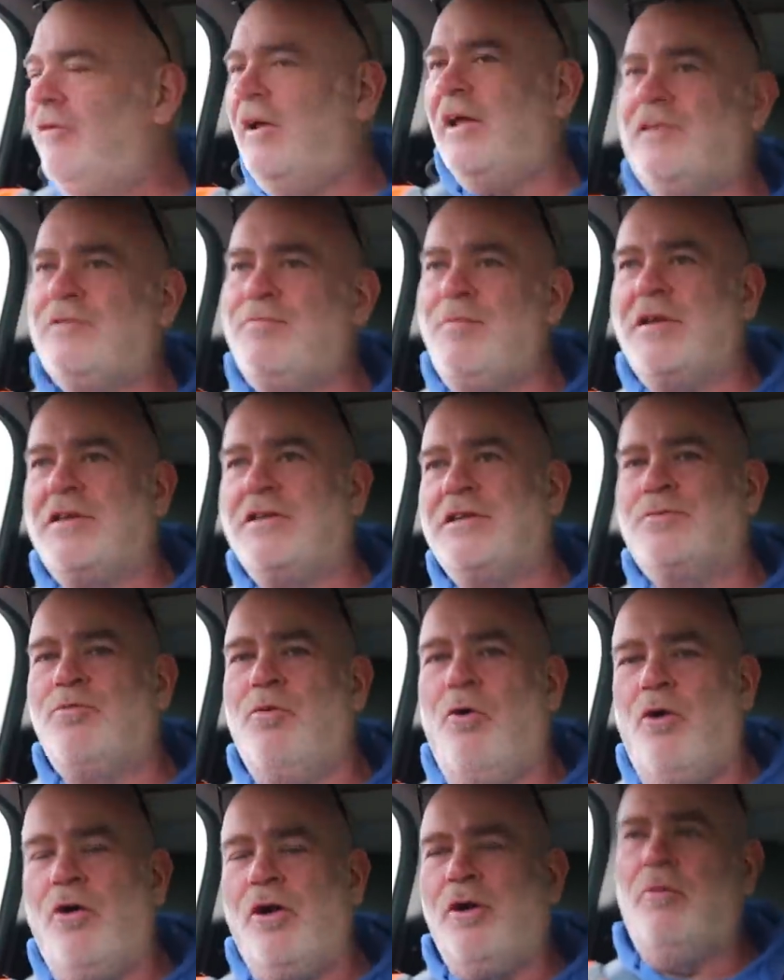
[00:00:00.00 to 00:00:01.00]
Bless Mrs.
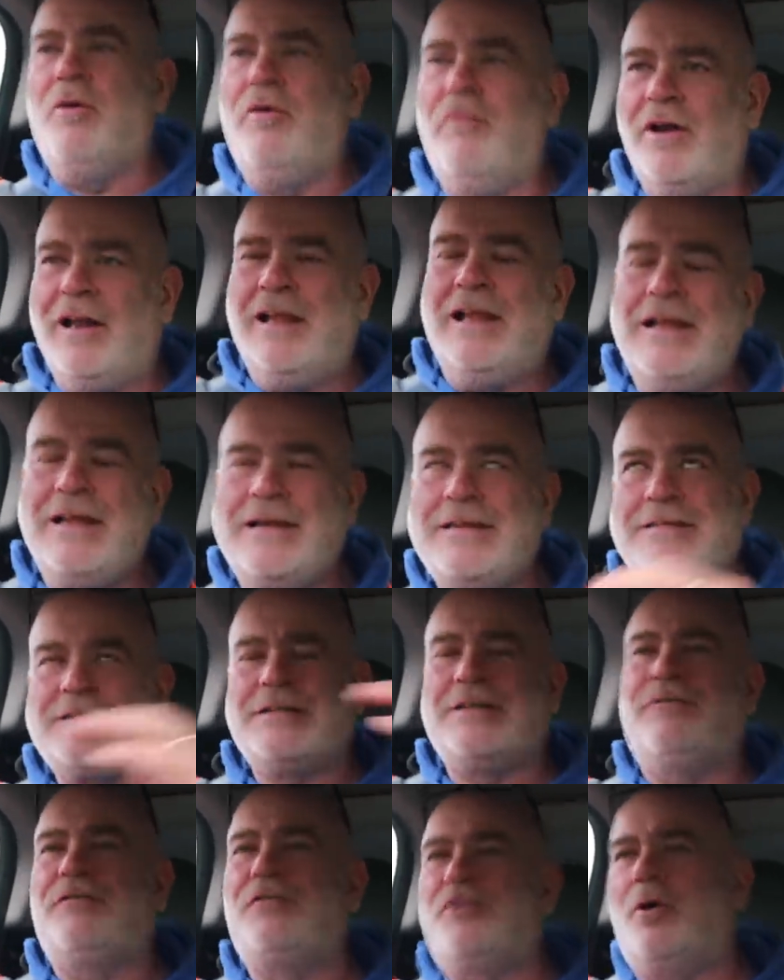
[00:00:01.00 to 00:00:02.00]
Warner with a
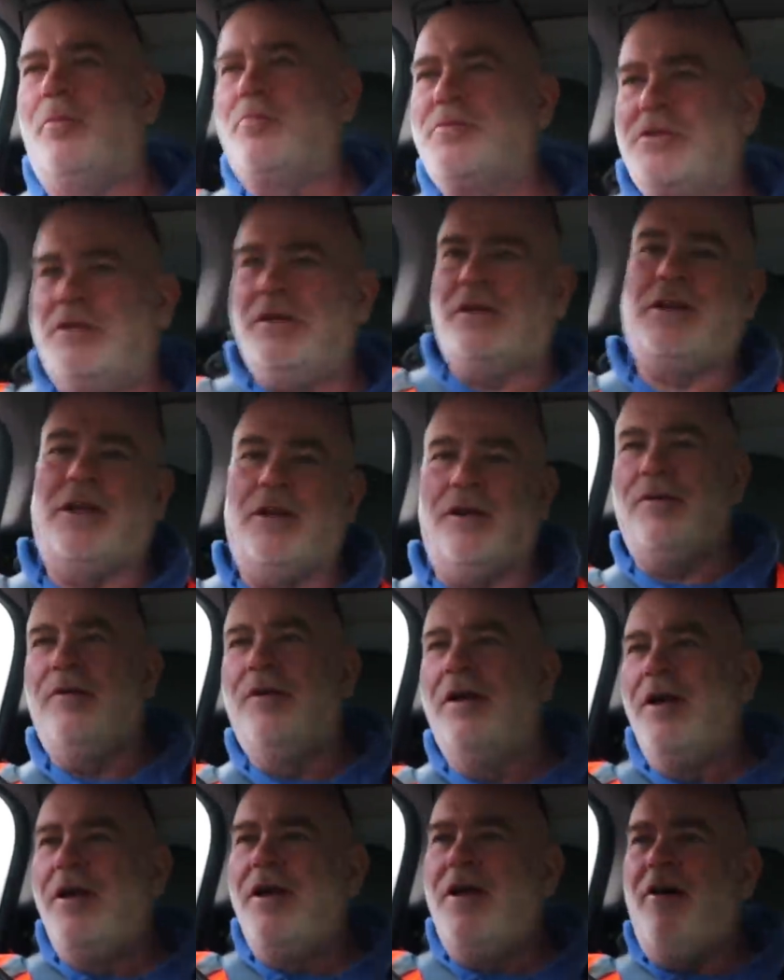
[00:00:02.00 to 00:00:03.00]
list of jobs to do.
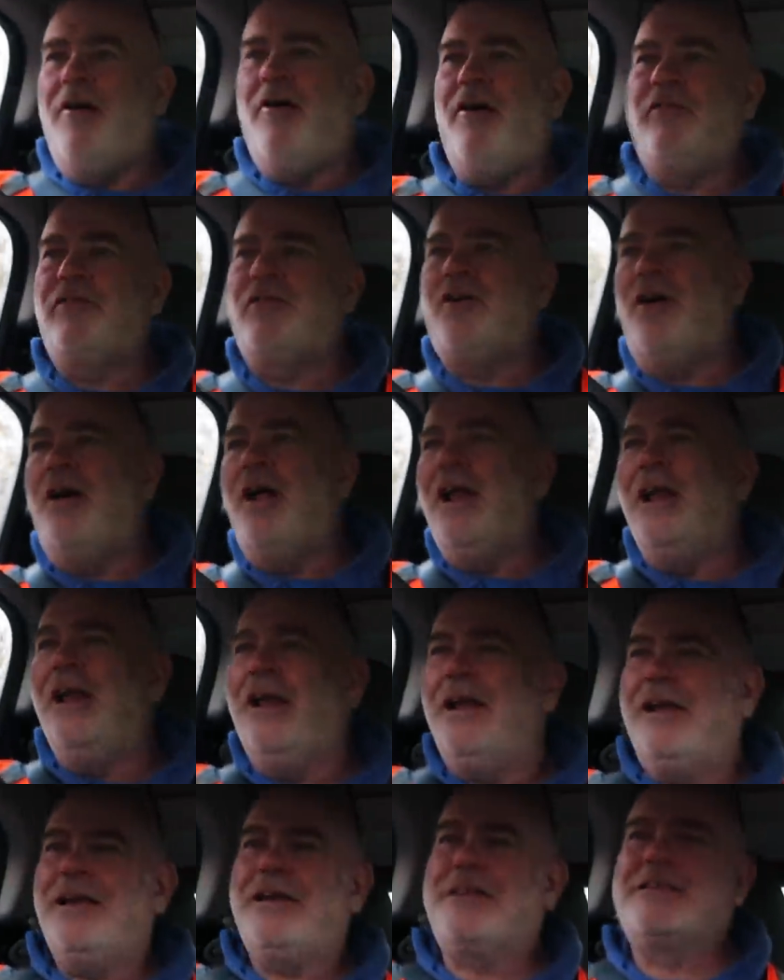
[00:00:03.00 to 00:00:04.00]
I've got a
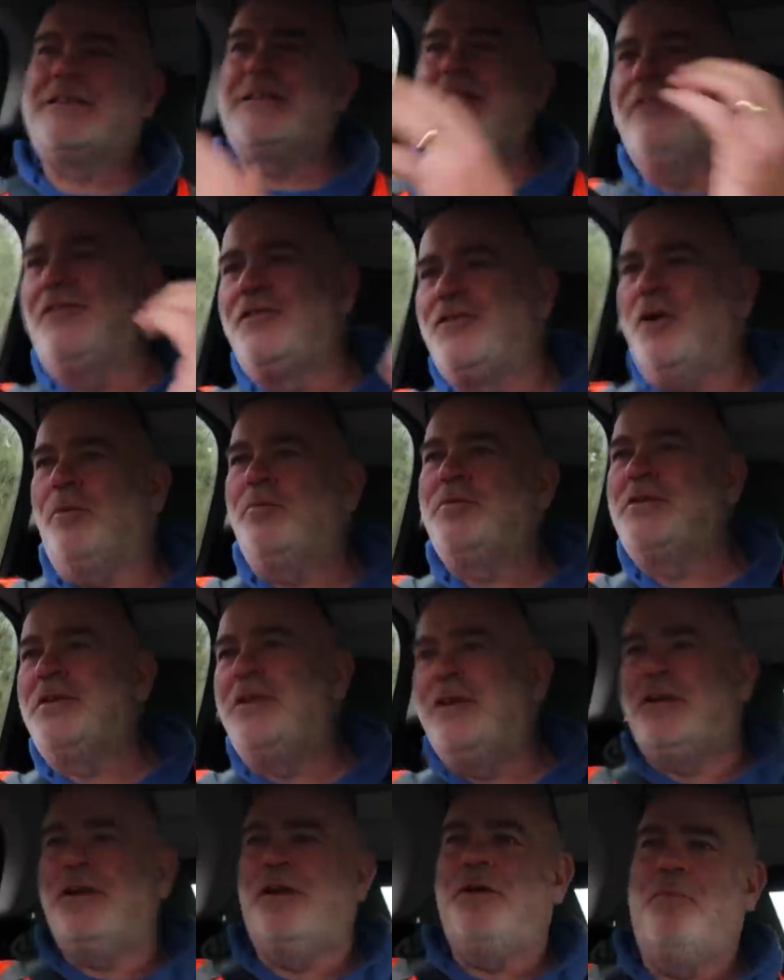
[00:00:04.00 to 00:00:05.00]
list of jobs
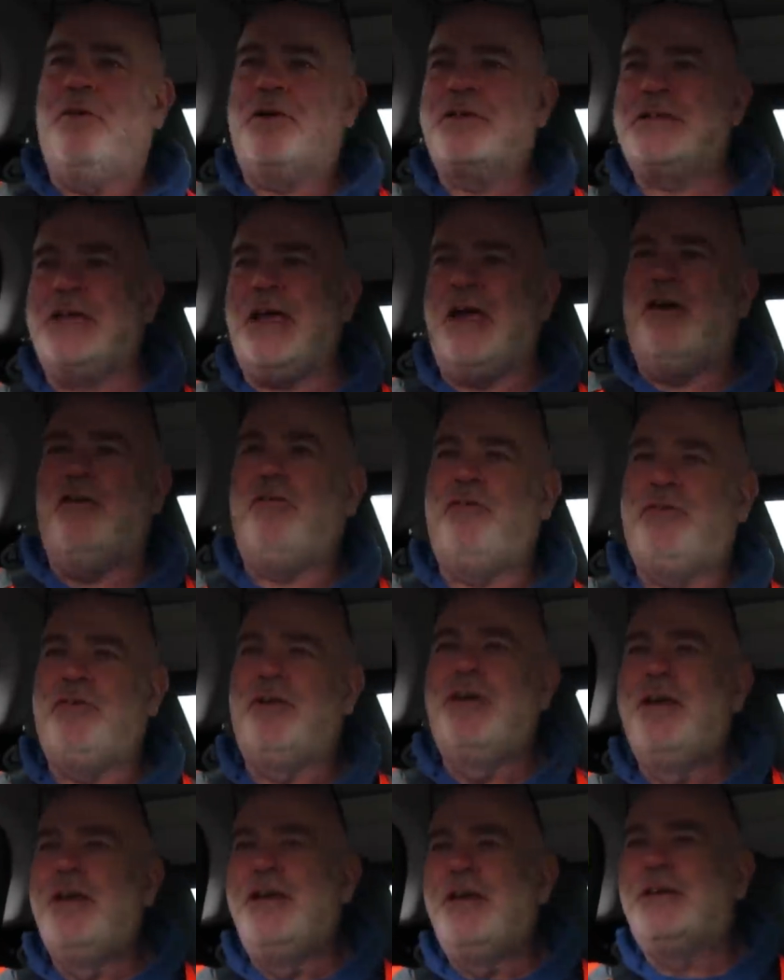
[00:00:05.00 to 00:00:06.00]
to do myself.
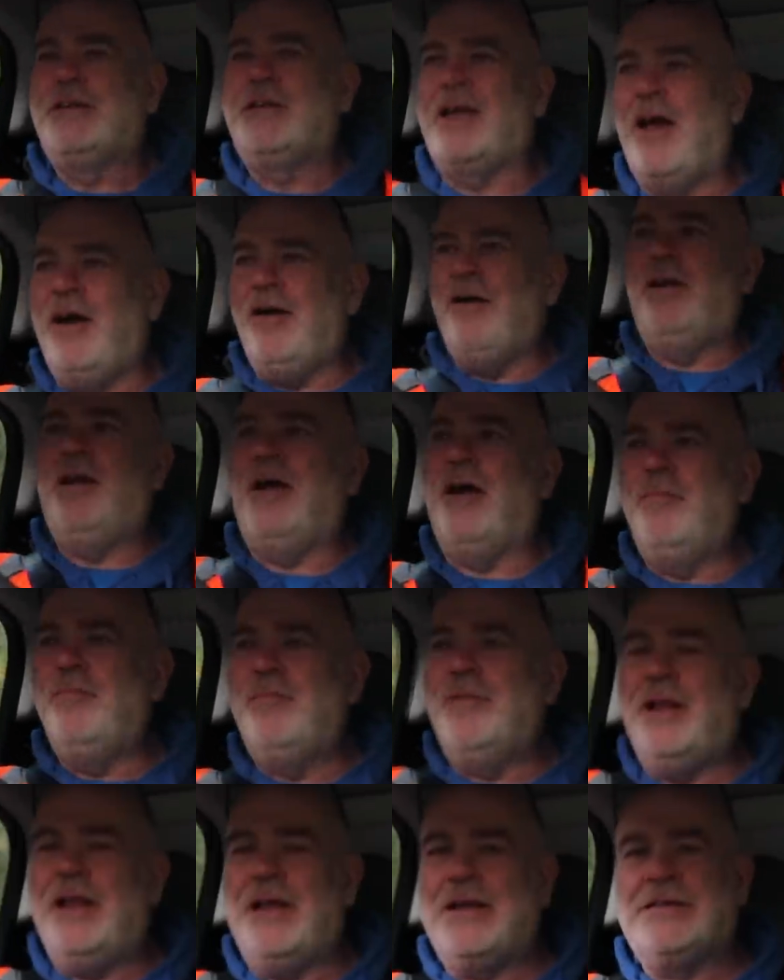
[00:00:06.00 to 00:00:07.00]
So
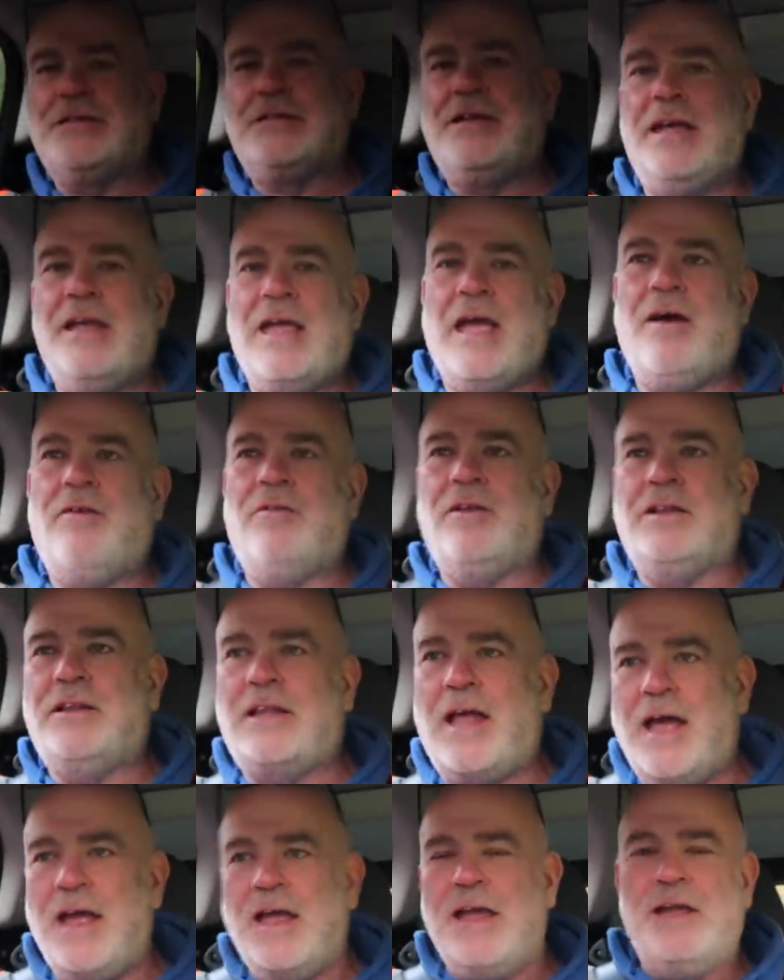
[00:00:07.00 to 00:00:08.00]
let's see how the
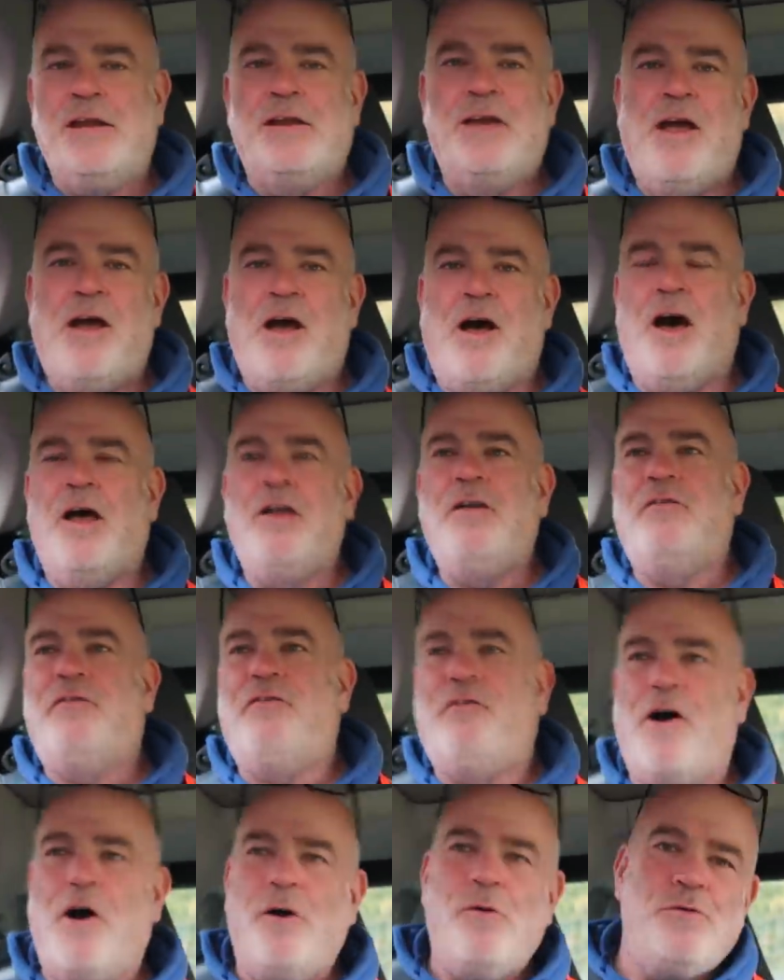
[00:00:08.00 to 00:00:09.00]
day
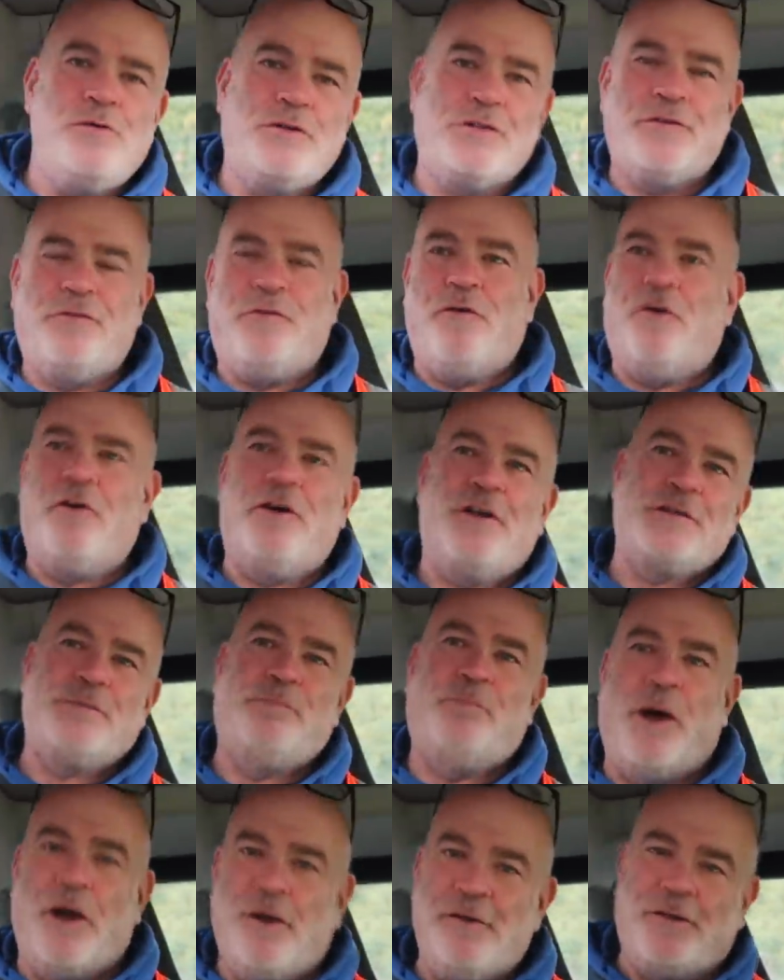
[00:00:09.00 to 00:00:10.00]
unfolds for us
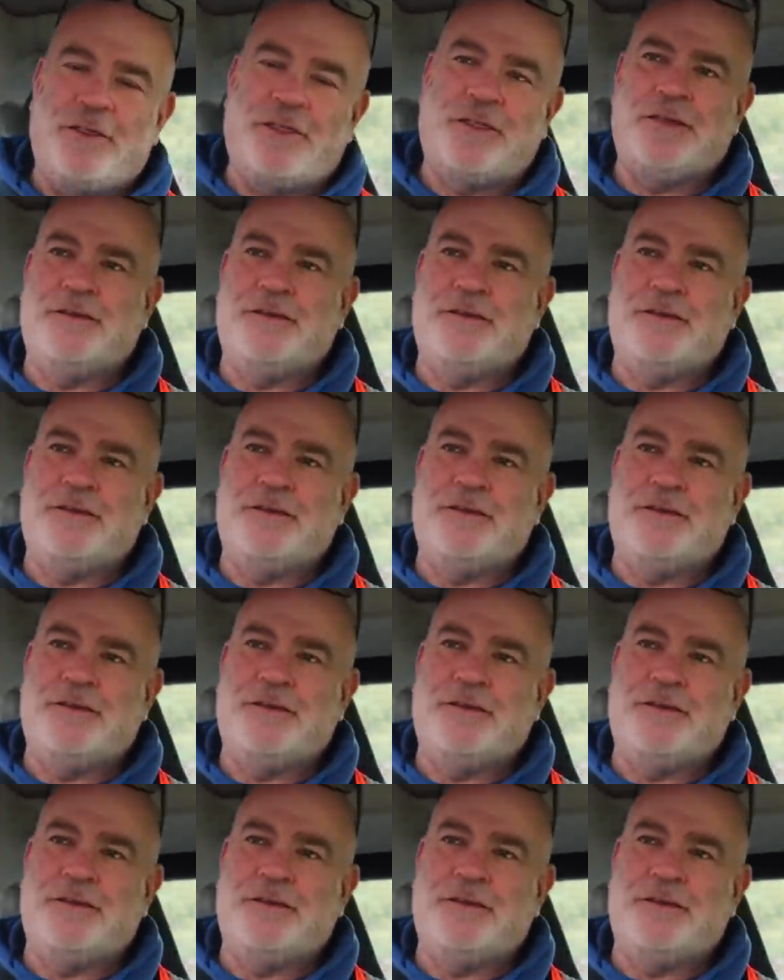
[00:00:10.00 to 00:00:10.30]
both.